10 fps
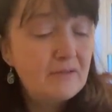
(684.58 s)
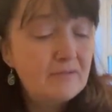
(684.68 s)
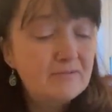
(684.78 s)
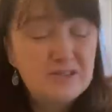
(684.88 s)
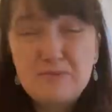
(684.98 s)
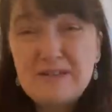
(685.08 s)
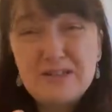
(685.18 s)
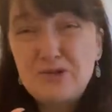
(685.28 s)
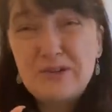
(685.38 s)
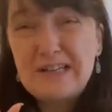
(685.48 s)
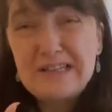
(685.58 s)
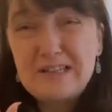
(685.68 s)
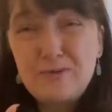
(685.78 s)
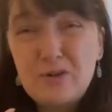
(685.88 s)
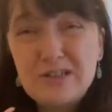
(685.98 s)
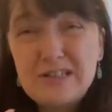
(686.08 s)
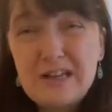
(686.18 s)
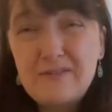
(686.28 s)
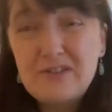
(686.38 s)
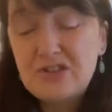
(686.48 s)
which means it's really easy to watch the
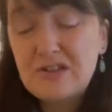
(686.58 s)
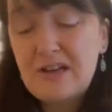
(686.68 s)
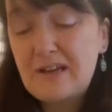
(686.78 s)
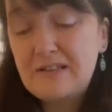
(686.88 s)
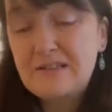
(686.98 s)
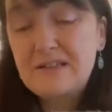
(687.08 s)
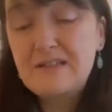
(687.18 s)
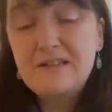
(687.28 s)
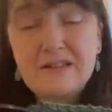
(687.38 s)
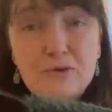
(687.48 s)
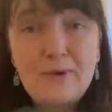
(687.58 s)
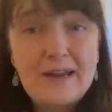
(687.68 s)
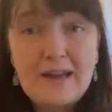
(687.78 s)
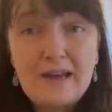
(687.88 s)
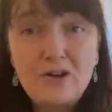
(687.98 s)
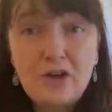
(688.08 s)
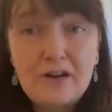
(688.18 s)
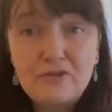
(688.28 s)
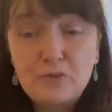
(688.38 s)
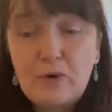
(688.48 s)
television and knit away and not
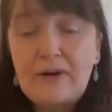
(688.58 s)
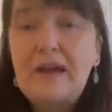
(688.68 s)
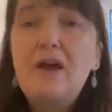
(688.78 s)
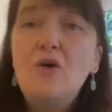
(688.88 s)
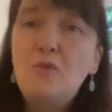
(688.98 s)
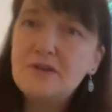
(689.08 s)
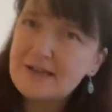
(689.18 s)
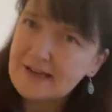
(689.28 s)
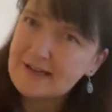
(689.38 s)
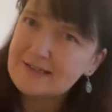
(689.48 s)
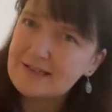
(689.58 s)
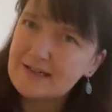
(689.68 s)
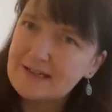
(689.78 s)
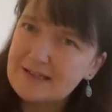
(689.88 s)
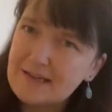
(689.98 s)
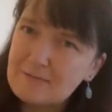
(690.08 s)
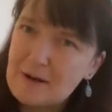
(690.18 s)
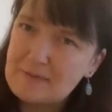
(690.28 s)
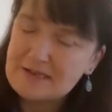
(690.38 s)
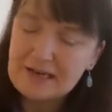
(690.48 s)
have to worry. Once I get to the lace, it
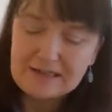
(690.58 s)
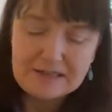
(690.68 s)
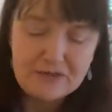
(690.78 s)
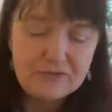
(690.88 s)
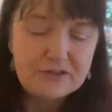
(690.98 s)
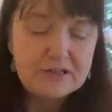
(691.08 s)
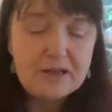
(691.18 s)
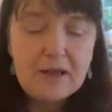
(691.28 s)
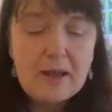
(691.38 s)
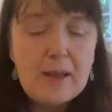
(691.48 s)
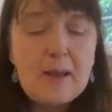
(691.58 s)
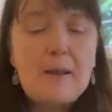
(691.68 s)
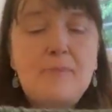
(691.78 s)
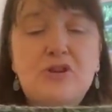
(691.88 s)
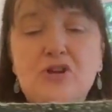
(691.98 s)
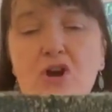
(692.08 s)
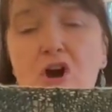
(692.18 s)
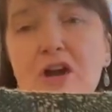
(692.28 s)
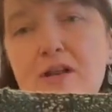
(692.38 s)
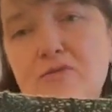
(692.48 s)
might be slightly different. But the
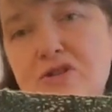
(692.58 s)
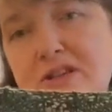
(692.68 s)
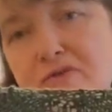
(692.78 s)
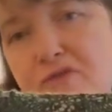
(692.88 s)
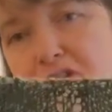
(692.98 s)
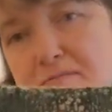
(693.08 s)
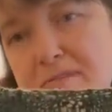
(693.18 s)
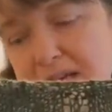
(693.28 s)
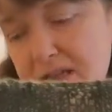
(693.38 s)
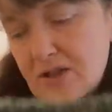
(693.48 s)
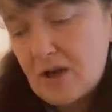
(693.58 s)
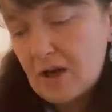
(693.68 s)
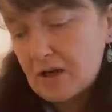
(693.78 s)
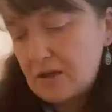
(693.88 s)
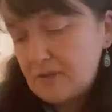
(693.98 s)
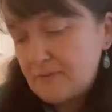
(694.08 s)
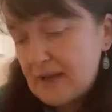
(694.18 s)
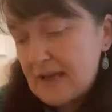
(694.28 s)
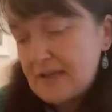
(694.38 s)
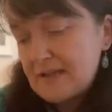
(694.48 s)
yarn I'm using for the main colour
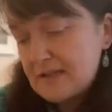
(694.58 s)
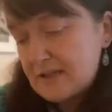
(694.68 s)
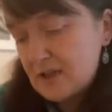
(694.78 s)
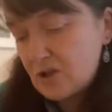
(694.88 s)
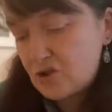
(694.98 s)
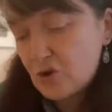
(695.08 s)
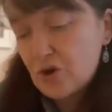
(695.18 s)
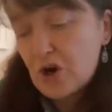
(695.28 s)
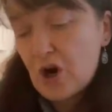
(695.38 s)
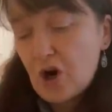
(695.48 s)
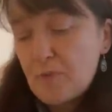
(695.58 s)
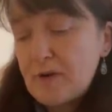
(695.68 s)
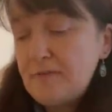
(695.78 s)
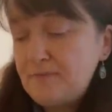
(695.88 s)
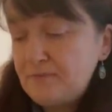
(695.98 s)
is John Arbin,